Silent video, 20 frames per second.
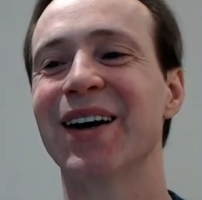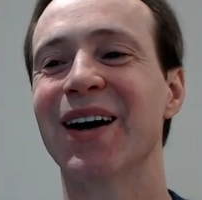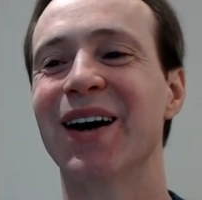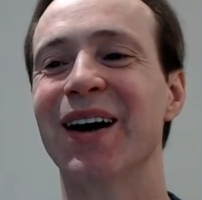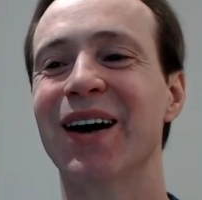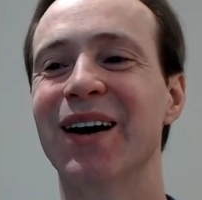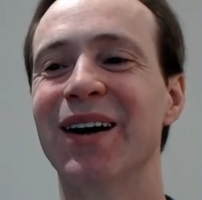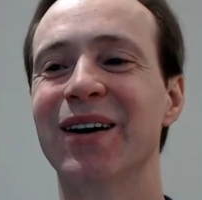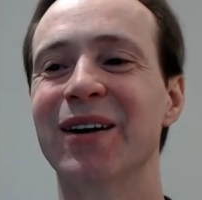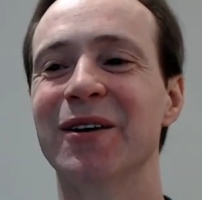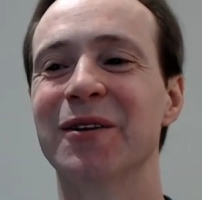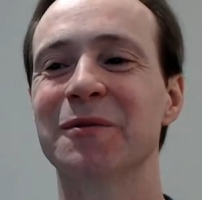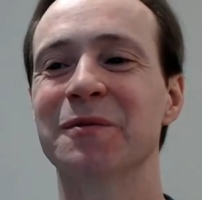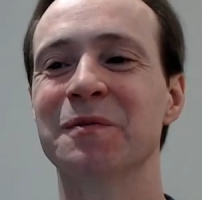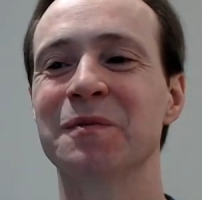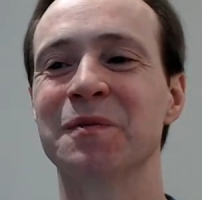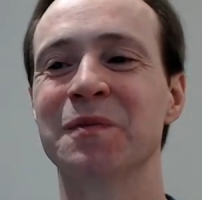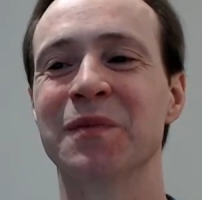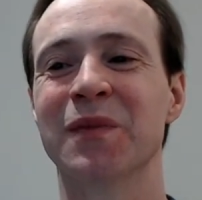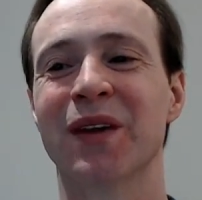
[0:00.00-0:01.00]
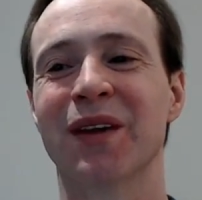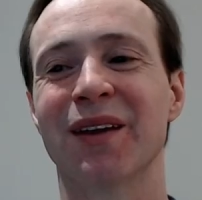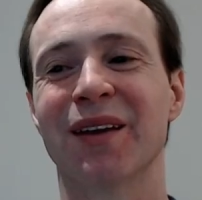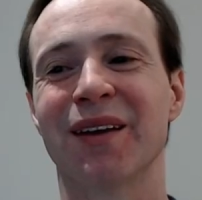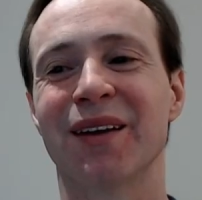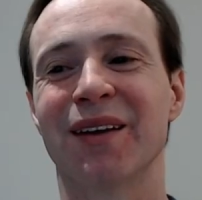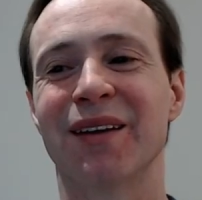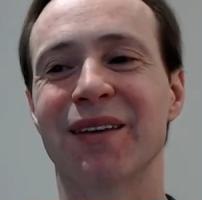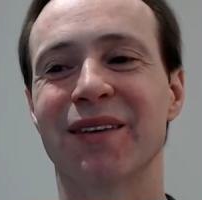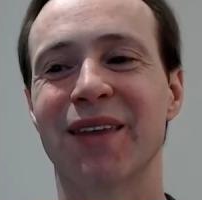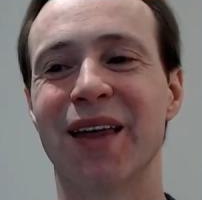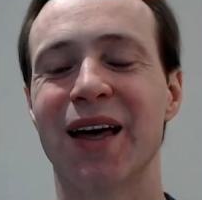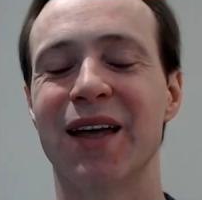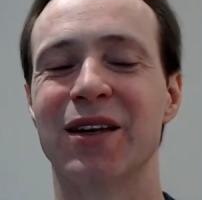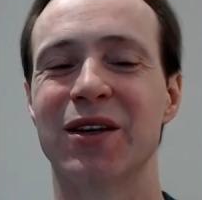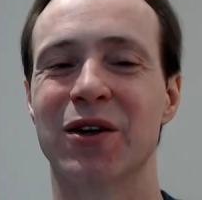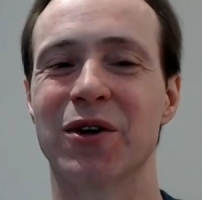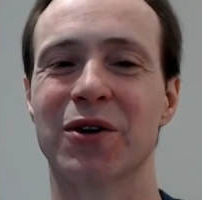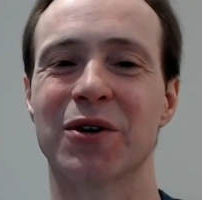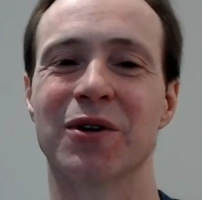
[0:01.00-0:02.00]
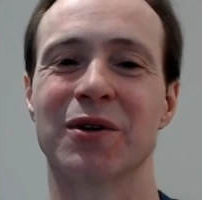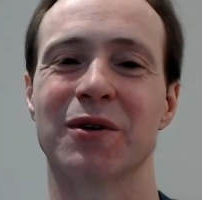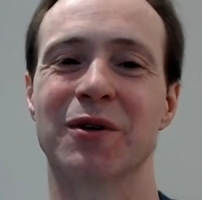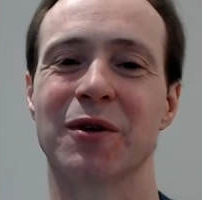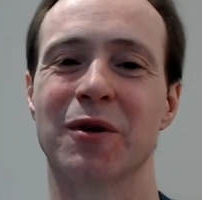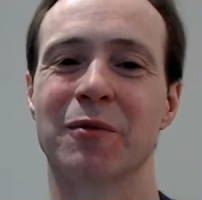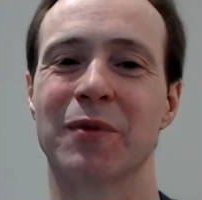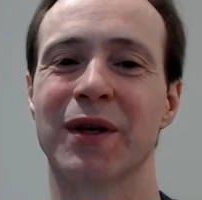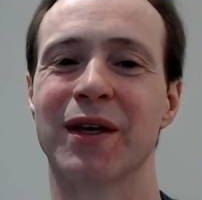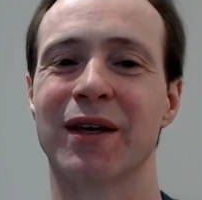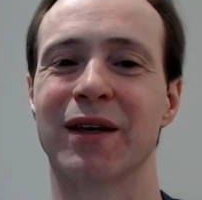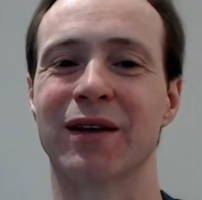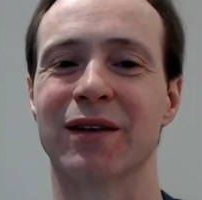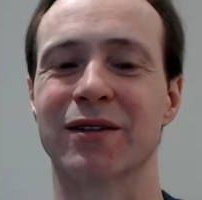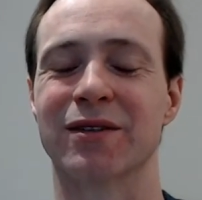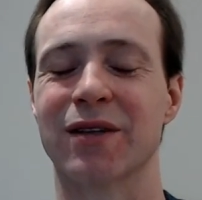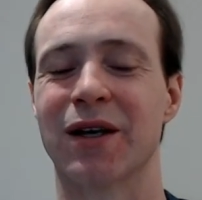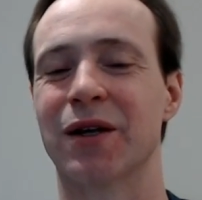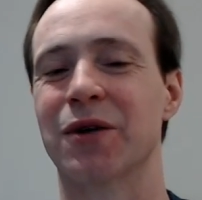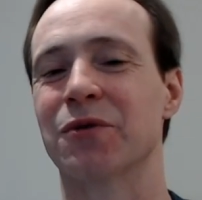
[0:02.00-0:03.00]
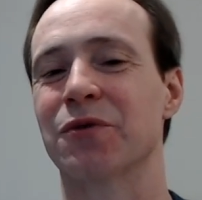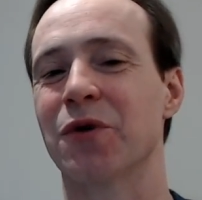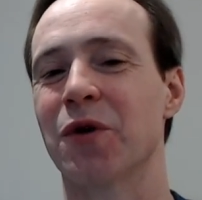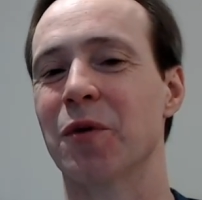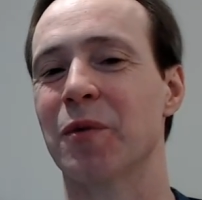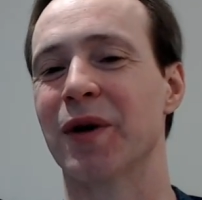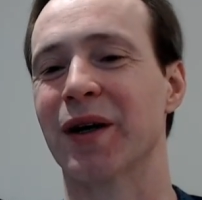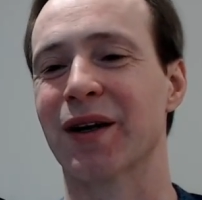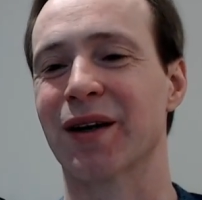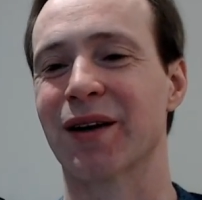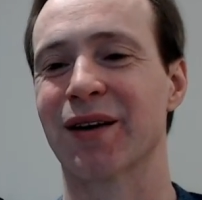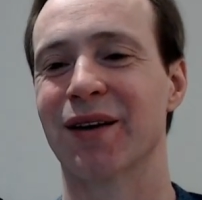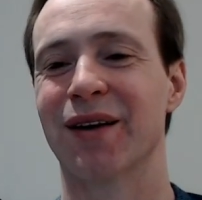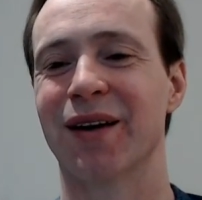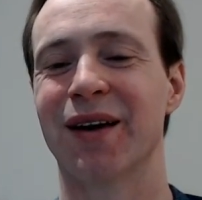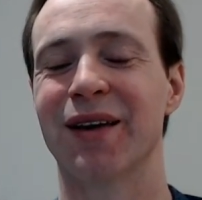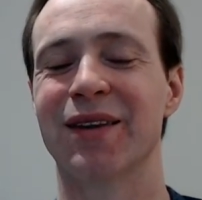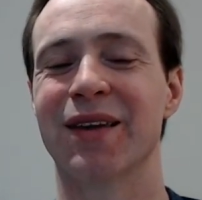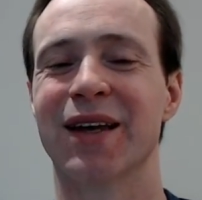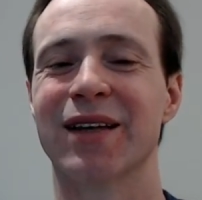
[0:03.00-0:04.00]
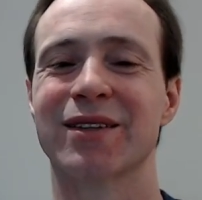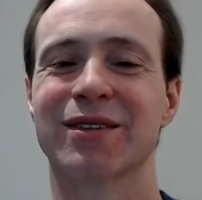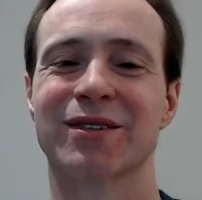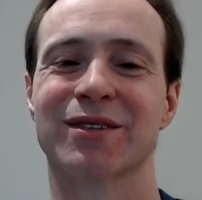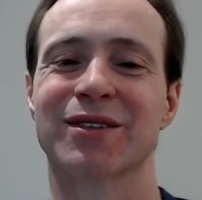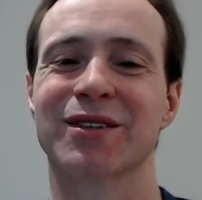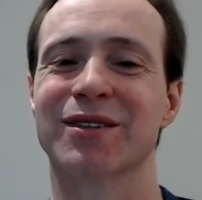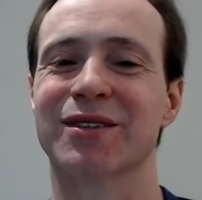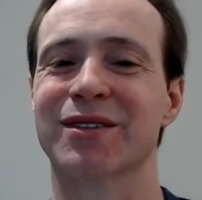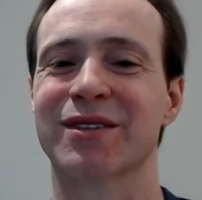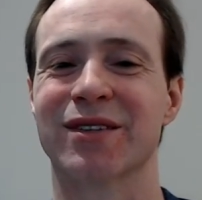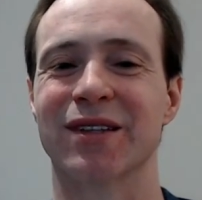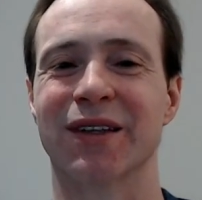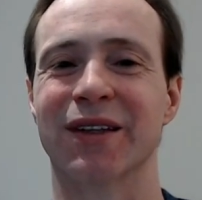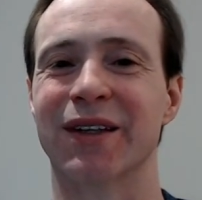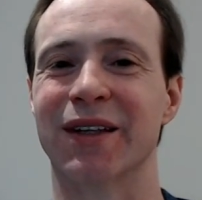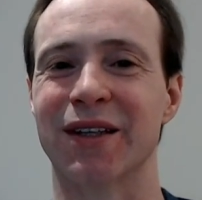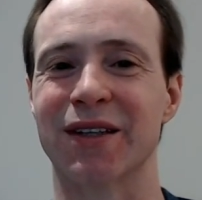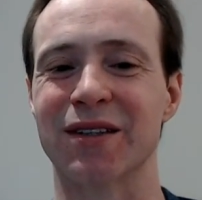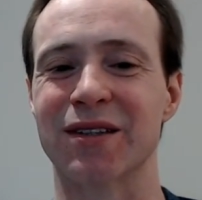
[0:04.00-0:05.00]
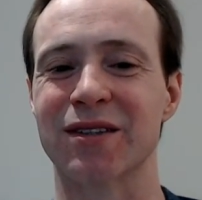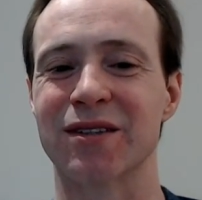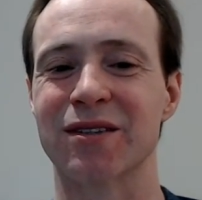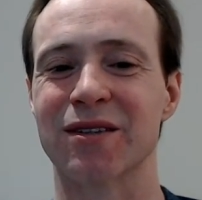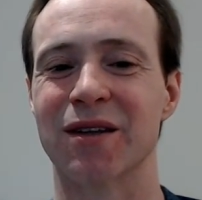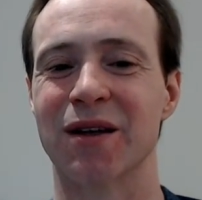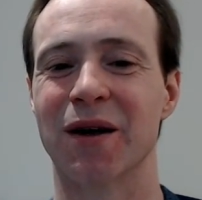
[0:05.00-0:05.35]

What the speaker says: then you're being xenophobic, and that's just silliness.